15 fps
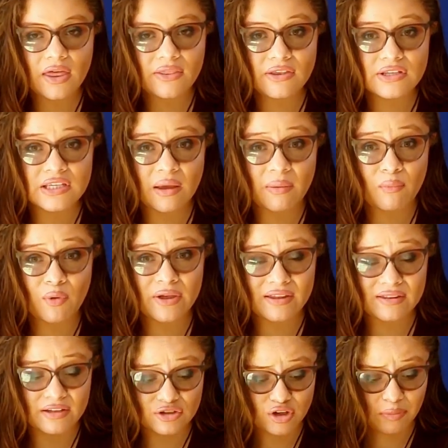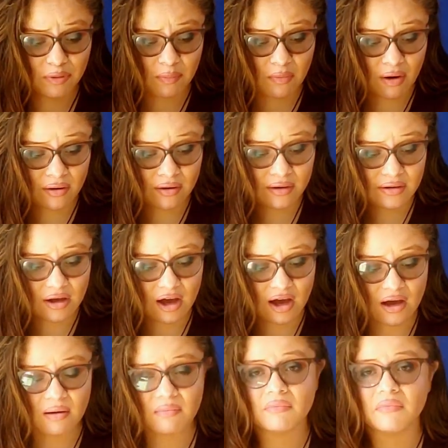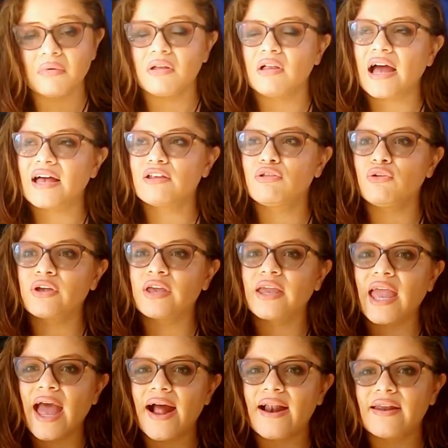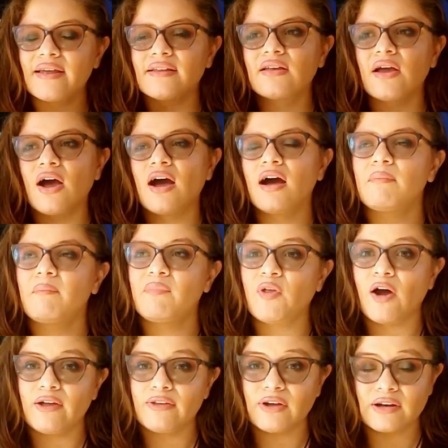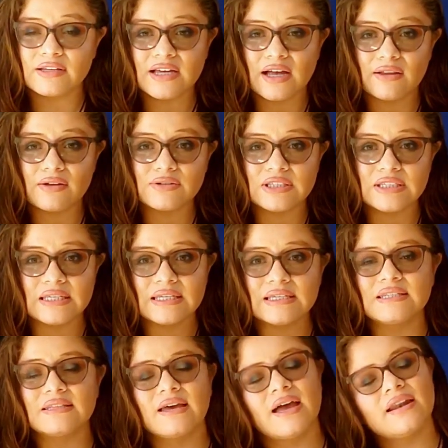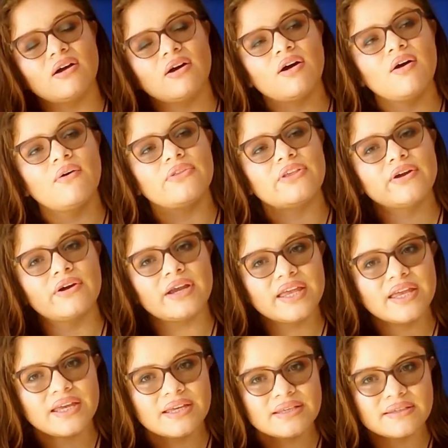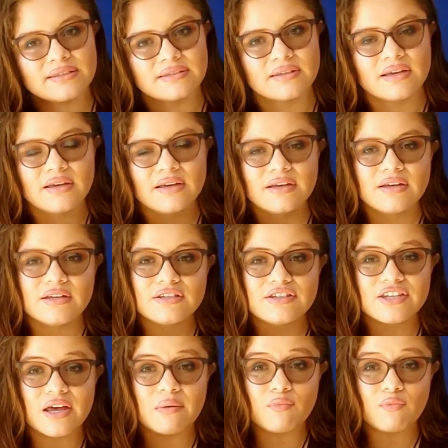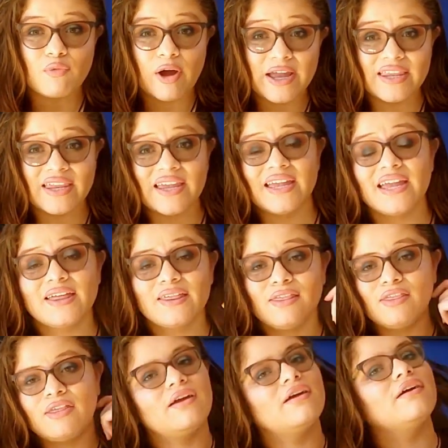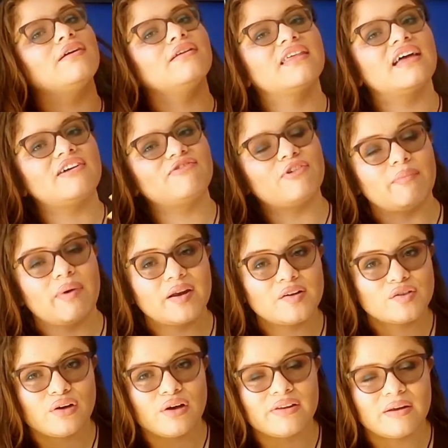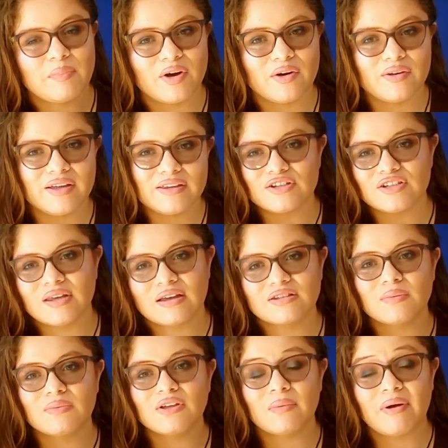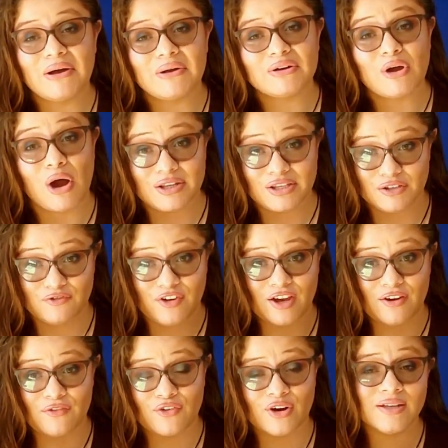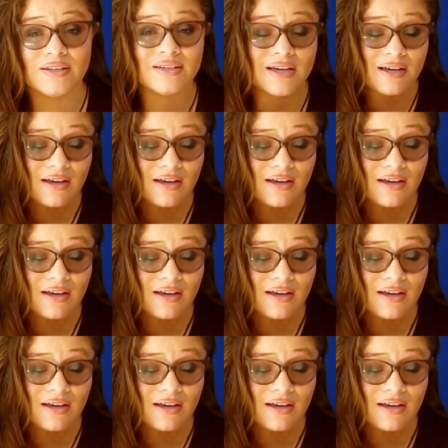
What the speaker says: the same way that they trapped Amara. Looking at it, Donatello sees that, there is some writing in there that from Metatron, that apparently there's like something about God's favorite.